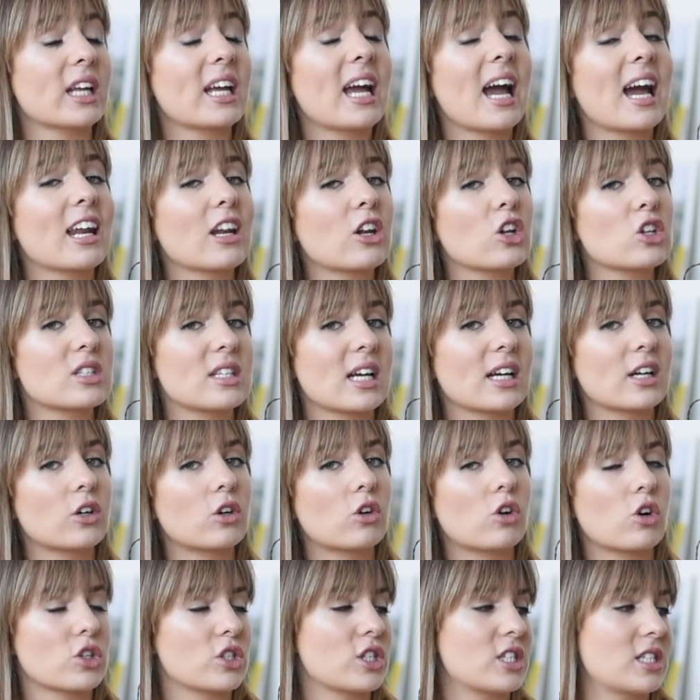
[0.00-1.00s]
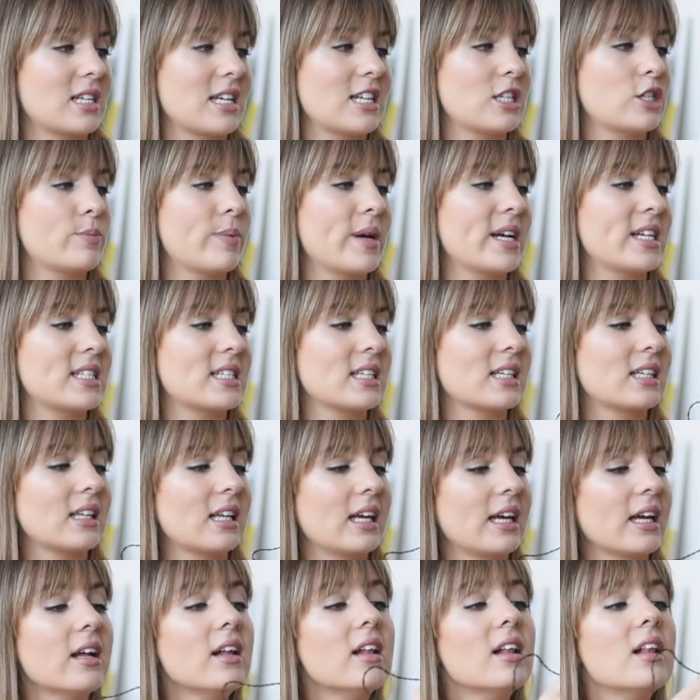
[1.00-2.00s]
It kind of looks like a cross stitch,
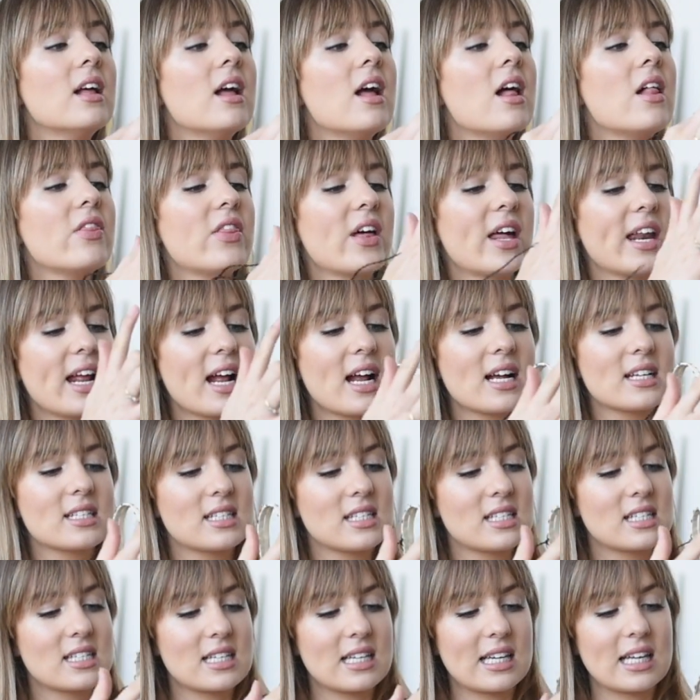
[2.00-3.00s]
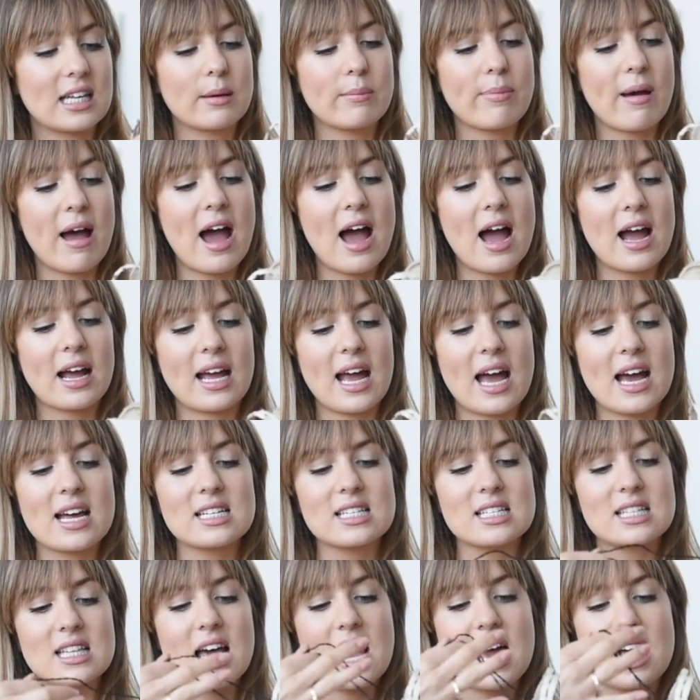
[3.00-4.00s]
basically. Then it has the sling back,
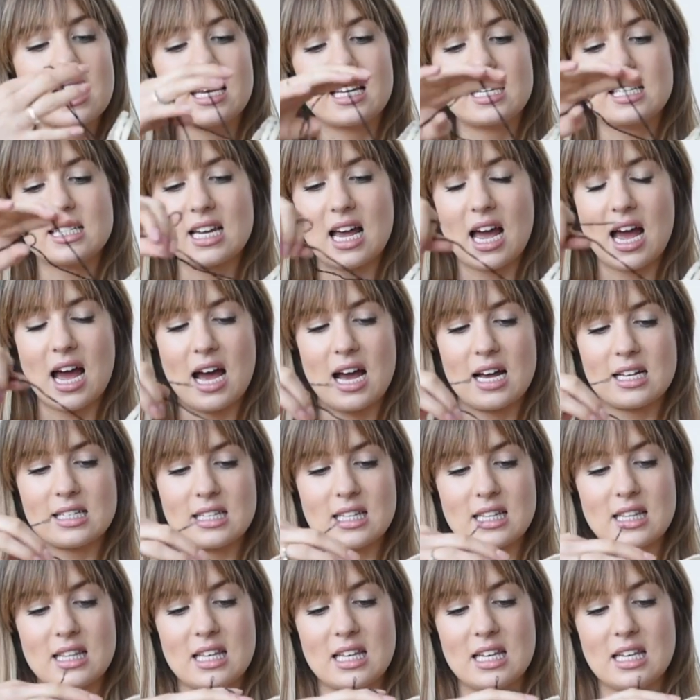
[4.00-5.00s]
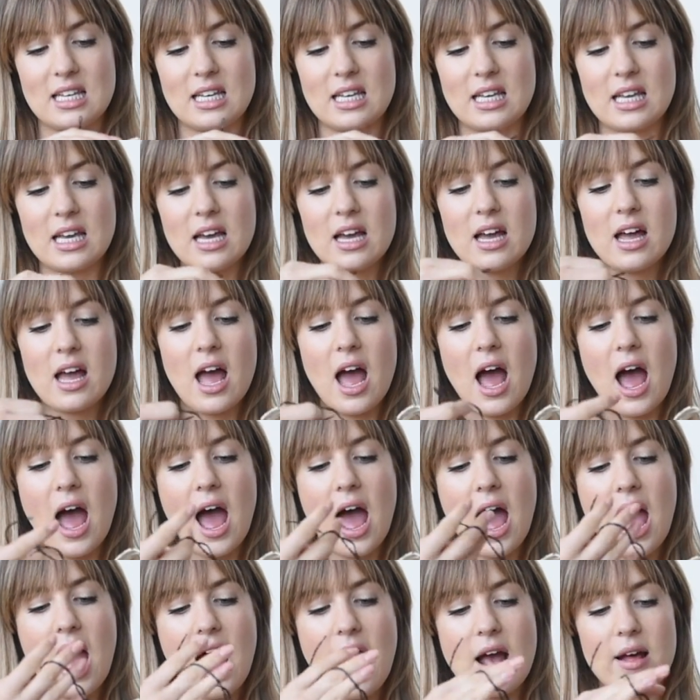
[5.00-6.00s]
and then it has the
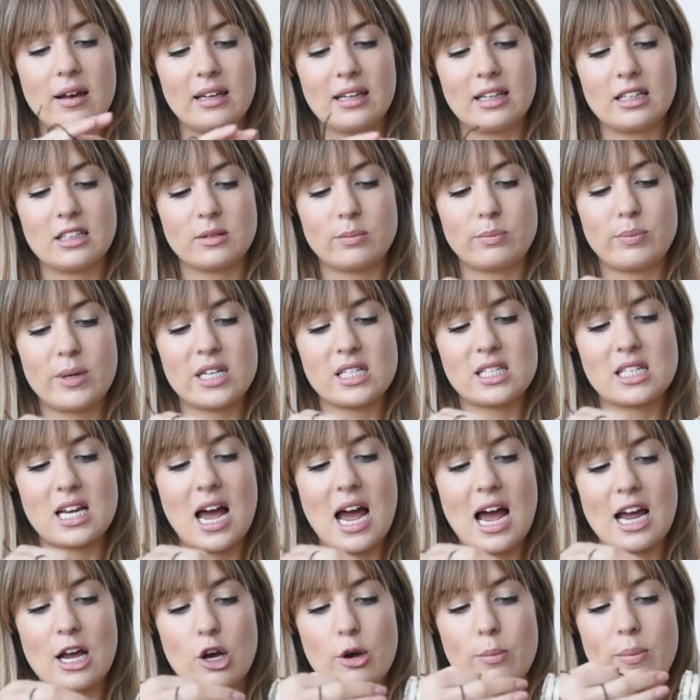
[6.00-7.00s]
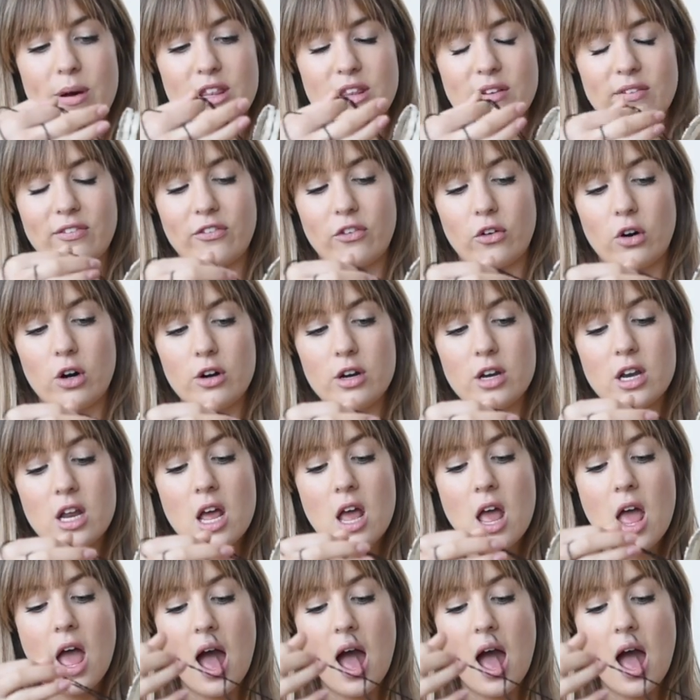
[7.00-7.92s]
little bit tie up at the front.